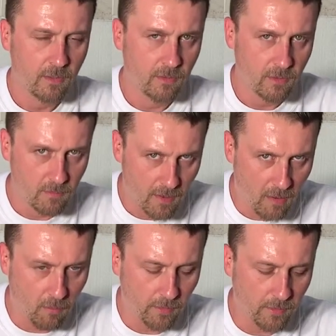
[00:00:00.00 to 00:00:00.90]
You might
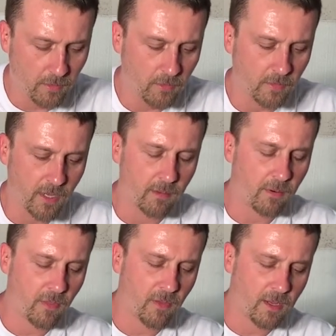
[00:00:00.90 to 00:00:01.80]
want to Google that, but
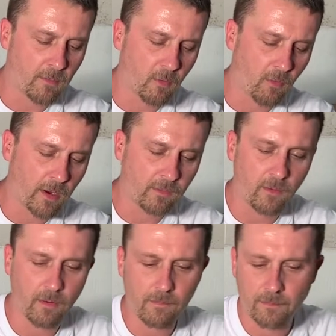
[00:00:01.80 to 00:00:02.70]
I think I'm correct there.